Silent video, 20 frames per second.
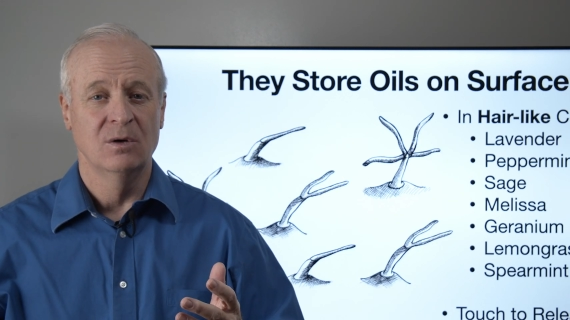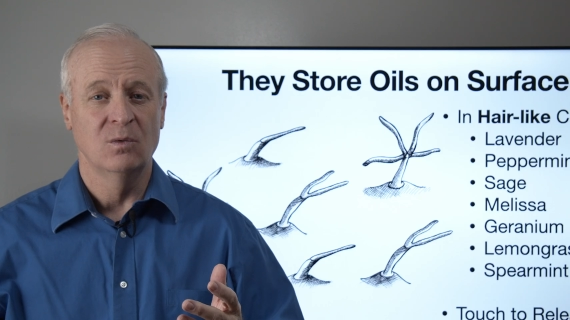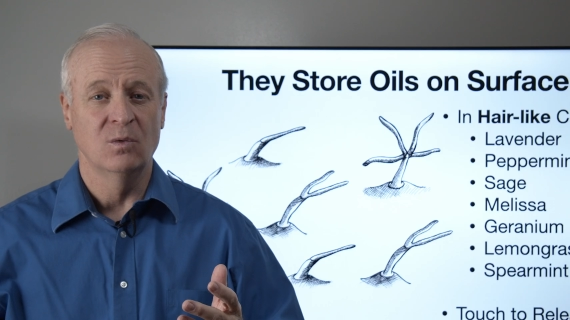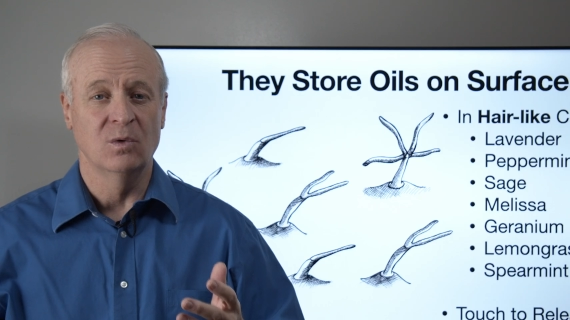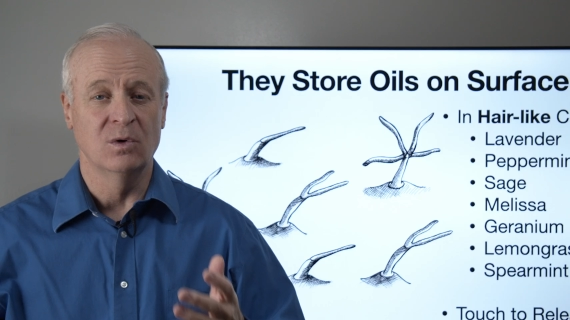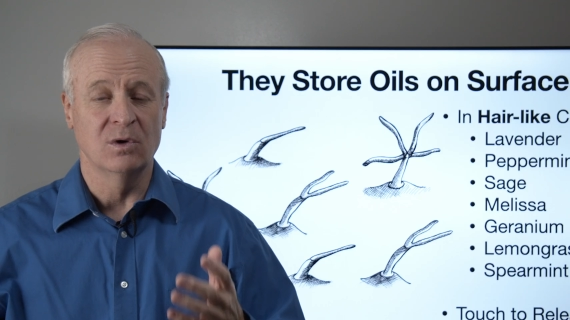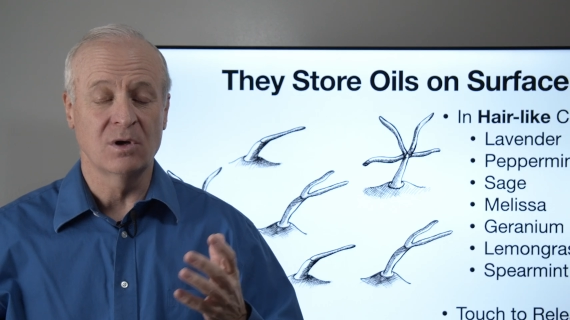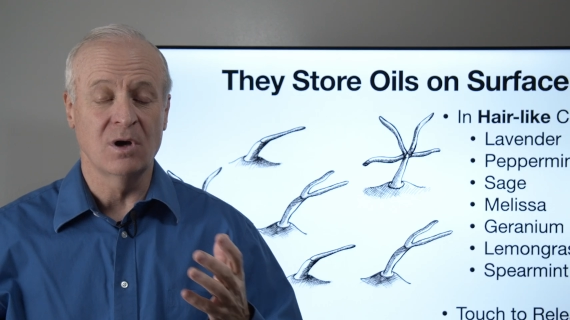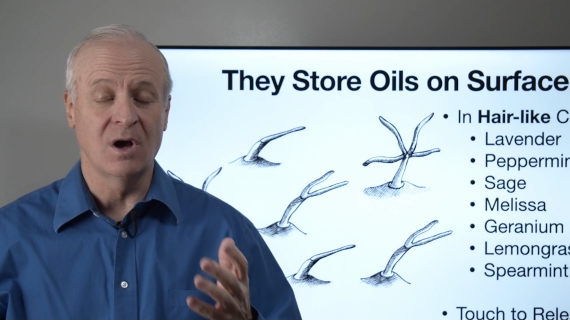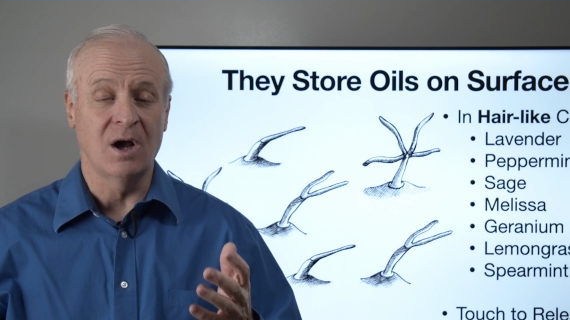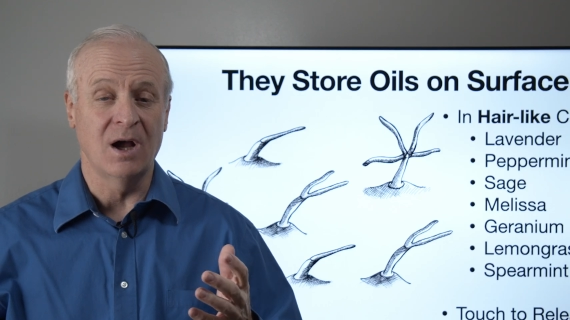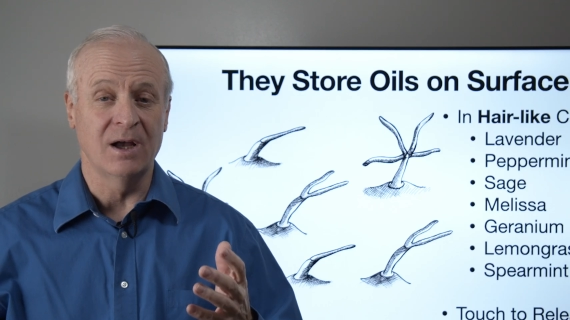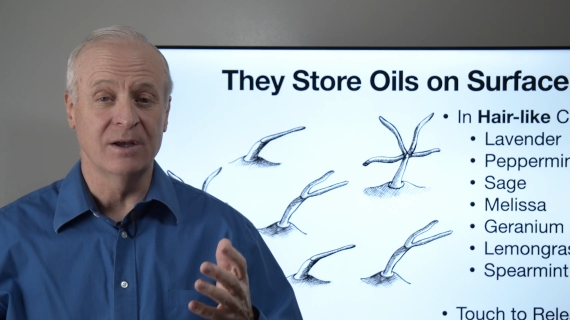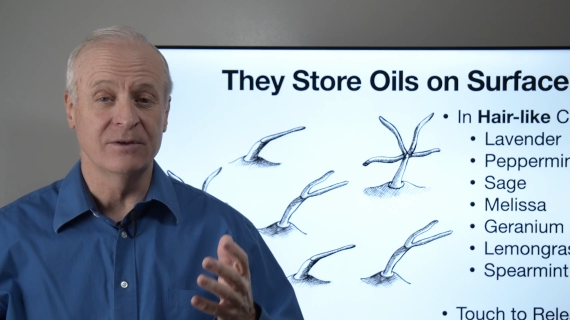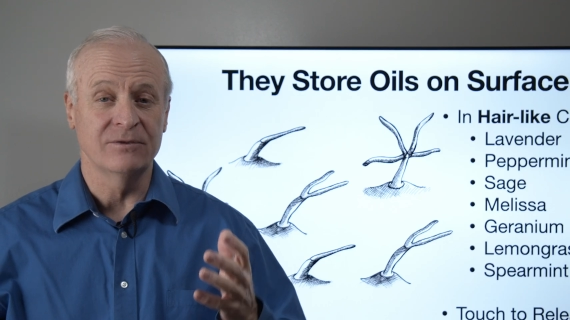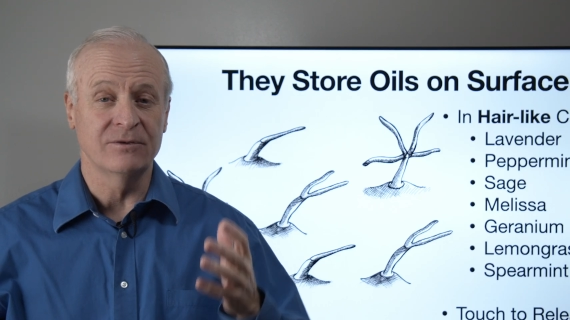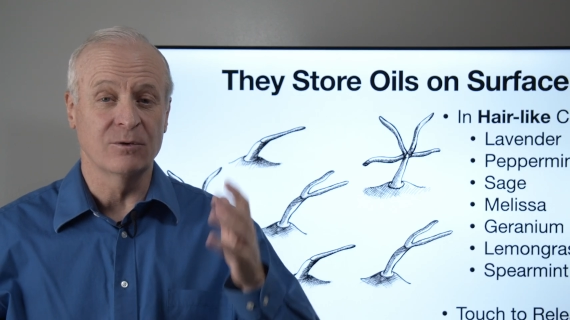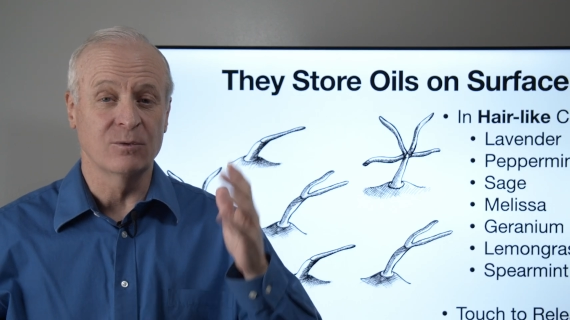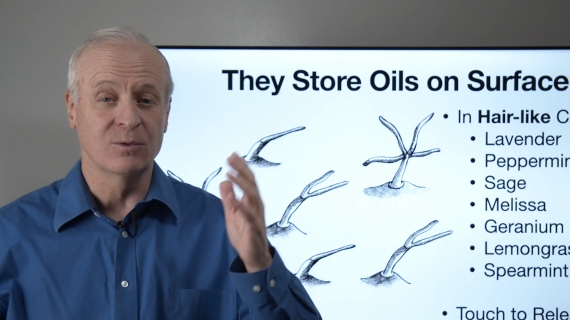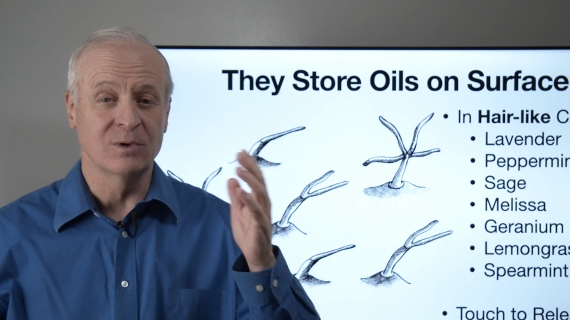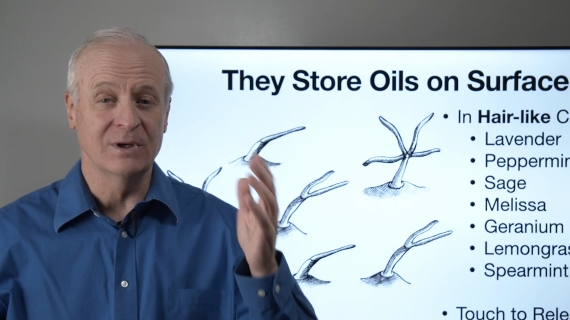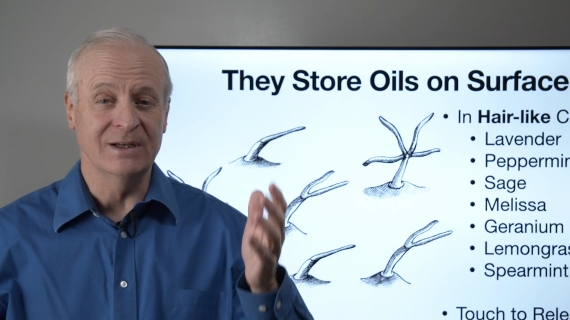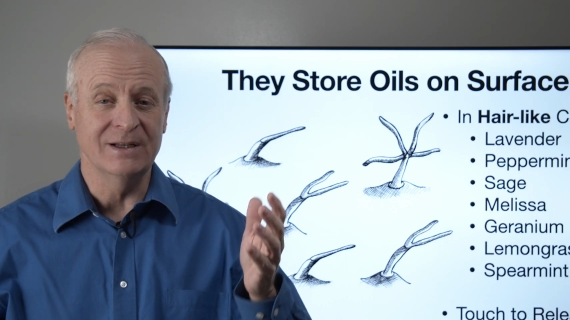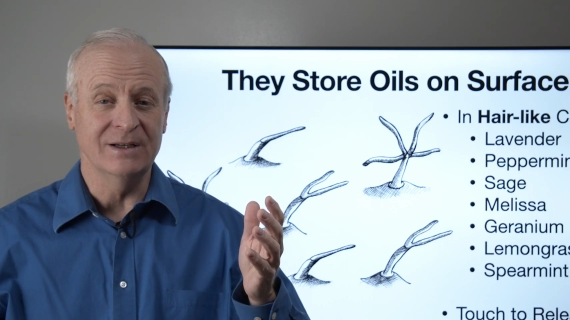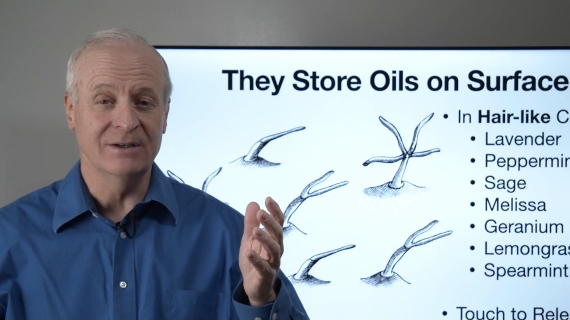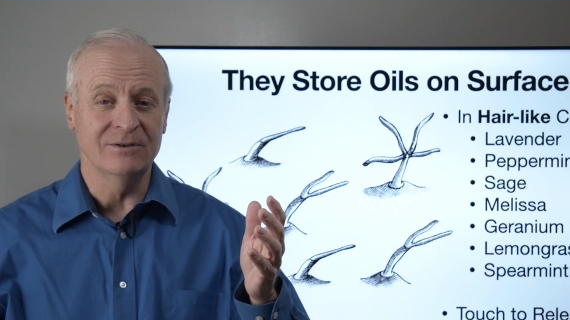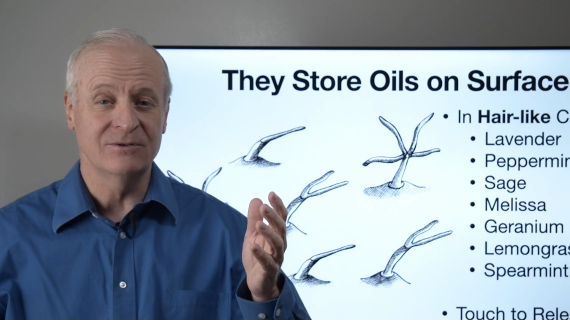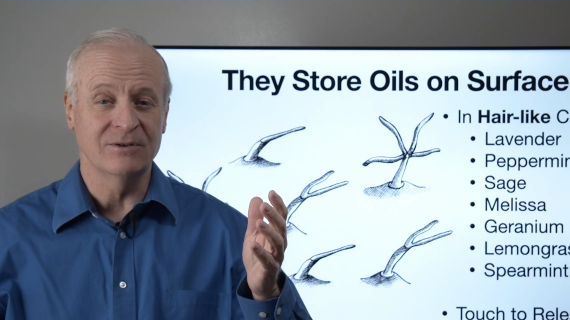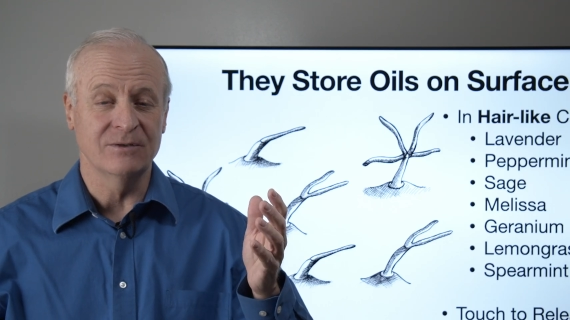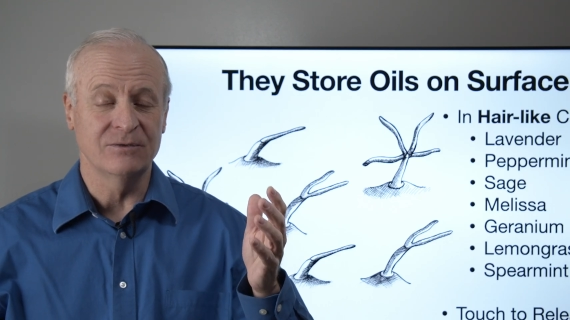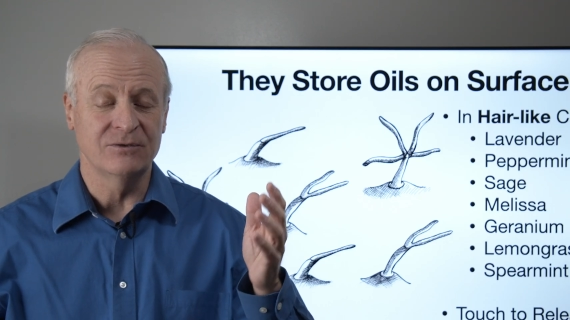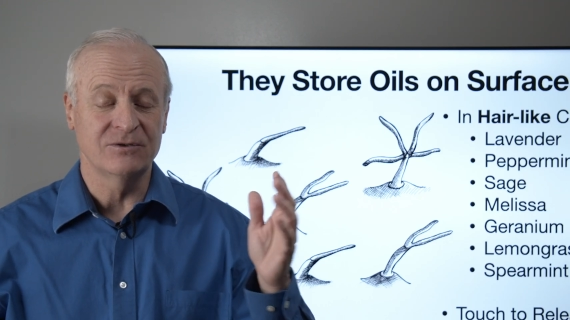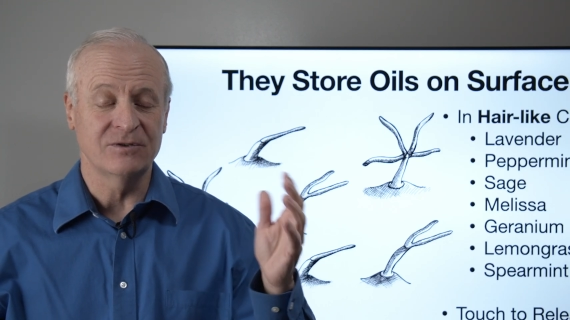will cause a release of